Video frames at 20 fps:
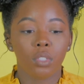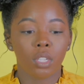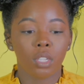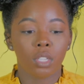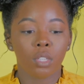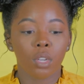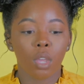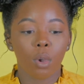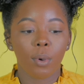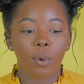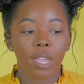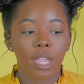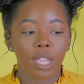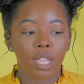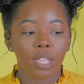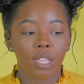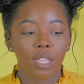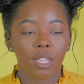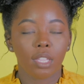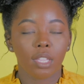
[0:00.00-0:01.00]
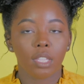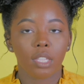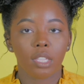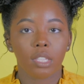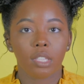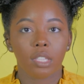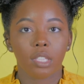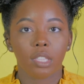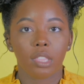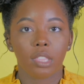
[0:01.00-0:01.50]
knowing
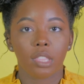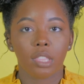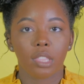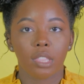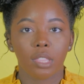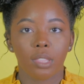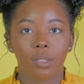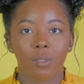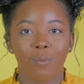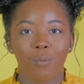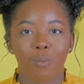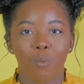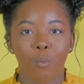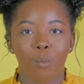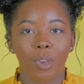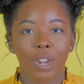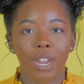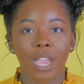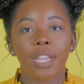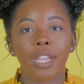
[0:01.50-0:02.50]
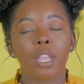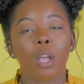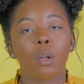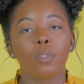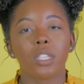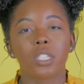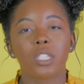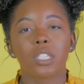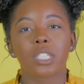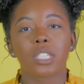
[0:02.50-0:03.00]
what I
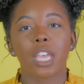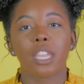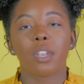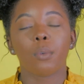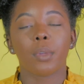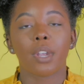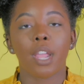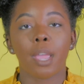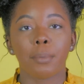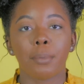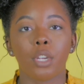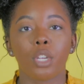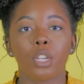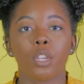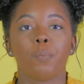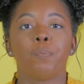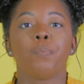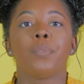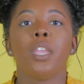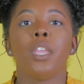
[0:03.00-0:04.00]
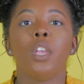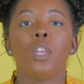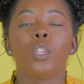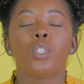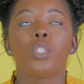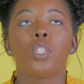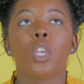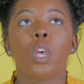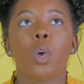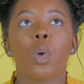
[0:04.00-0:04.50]
know, this is kind of what I'm going to do.
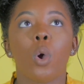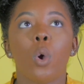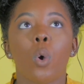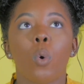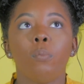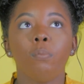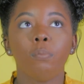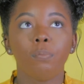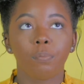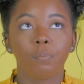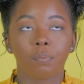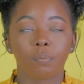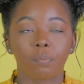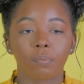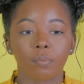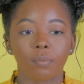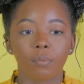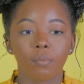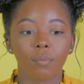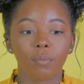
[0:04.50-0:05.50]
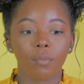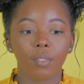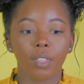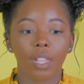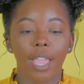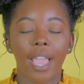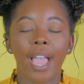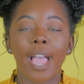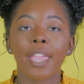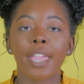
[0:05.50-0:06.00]
So
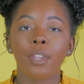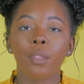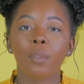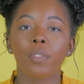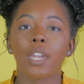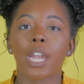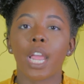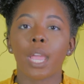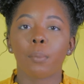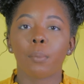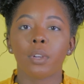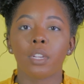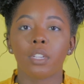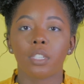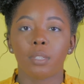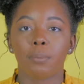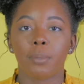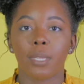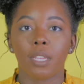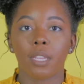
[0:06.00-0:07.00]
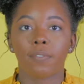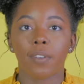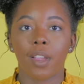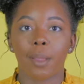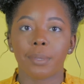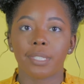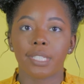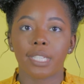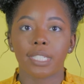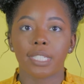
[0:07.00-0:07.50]
I knew that I wanted to be a
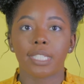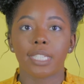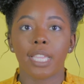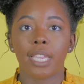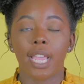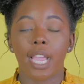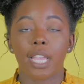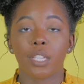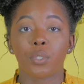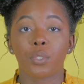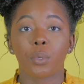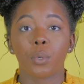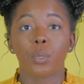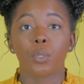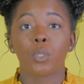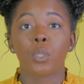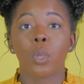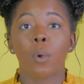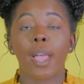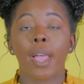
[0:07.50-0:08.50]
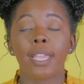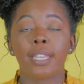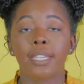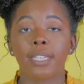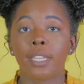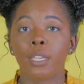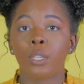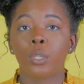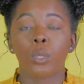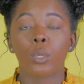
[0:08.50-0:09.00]
pharmacist in high school, so I
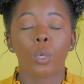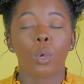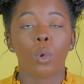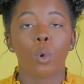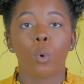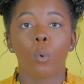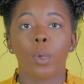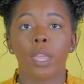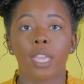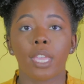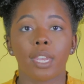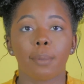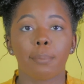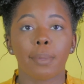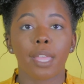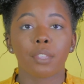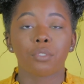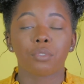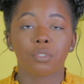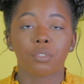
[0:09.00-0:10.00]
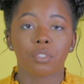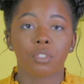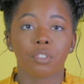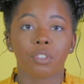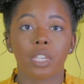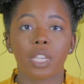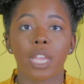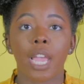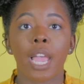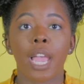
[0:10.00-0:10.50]
didn't go and get a bachelor's
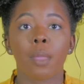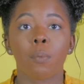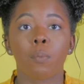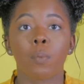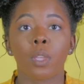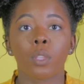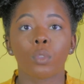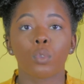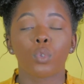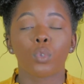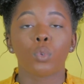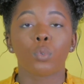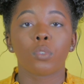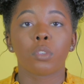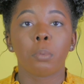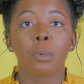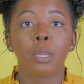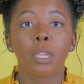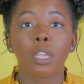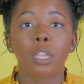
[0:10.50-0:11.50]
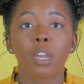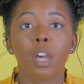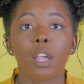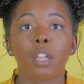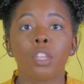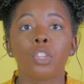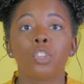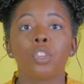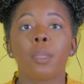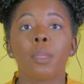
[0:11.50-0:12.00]
degree. I went to community
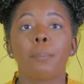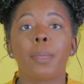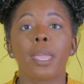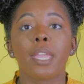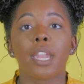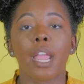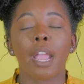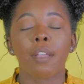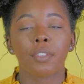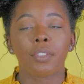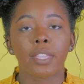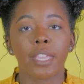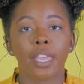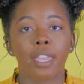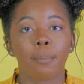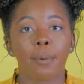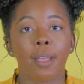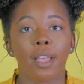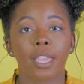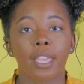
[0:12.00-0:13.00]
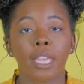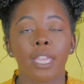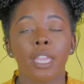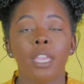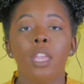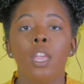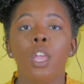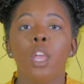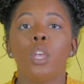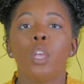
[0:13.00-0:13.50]
college and paid everything out of pocket,
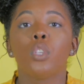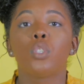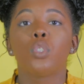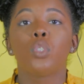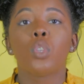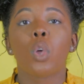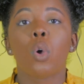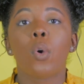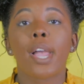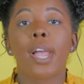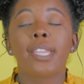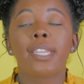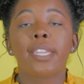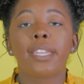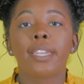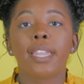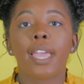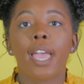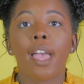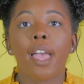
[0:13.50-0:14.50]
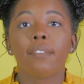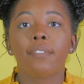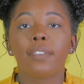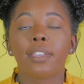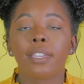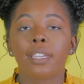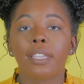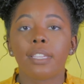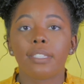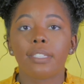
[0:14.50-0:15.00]
so I didn't have
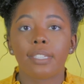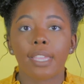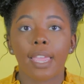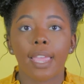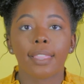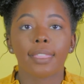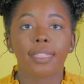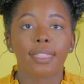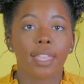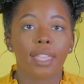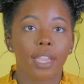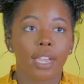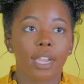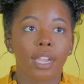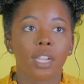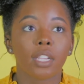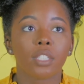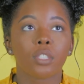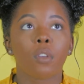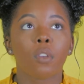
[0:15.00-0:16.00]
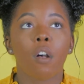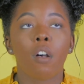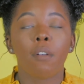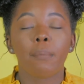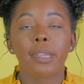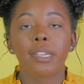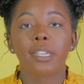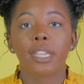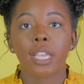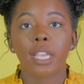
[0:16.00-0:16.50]
any debt there. So all
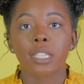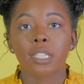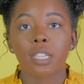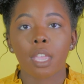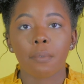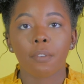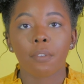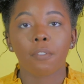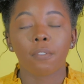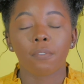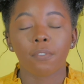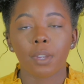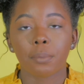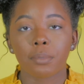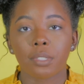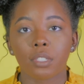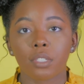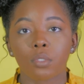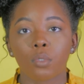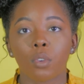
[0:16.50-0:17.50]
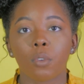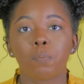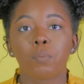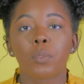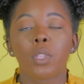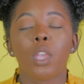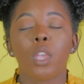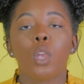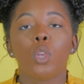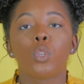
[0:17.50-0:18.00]
my debt is coming from pharmacy school.
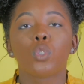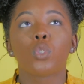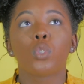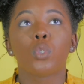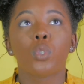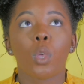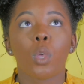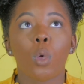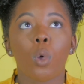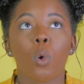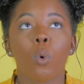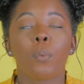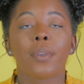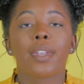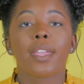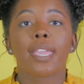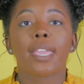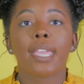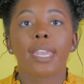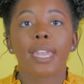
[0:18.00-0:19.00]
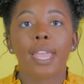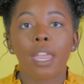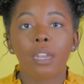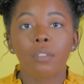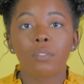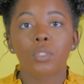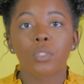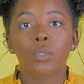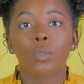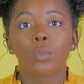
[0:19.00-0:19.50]
So when I get
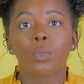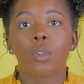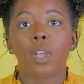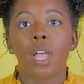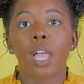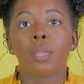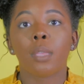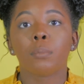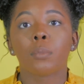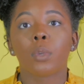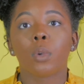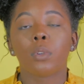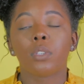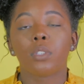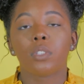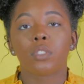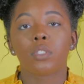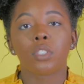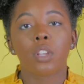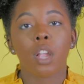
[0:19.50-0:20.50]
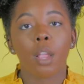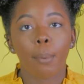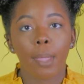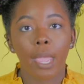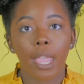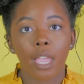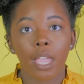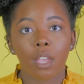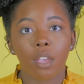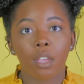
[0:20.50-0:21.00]
out of school, I'm going to start
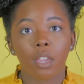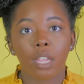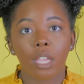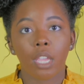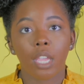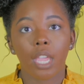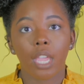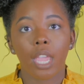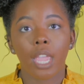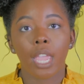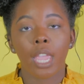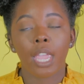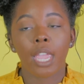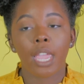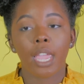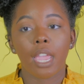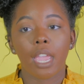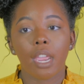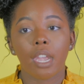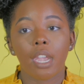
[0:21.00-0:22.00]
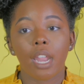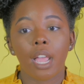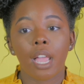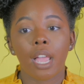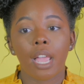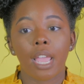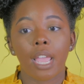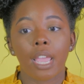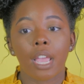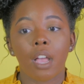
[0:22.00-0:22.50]
paying on it, and
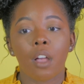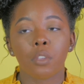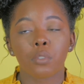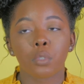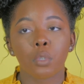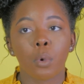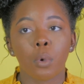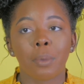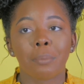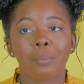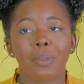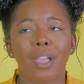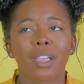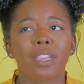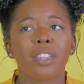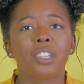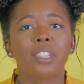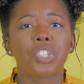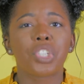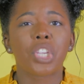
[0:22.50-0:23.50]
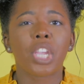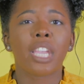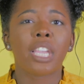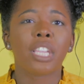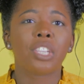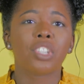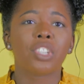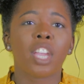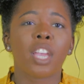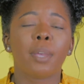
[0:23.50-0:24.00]
I also am not going to
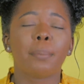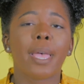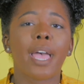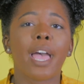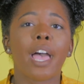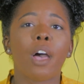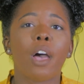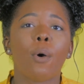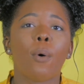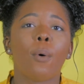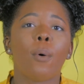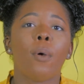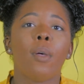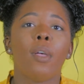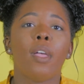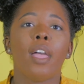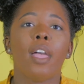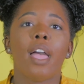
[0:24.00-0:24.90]
change up how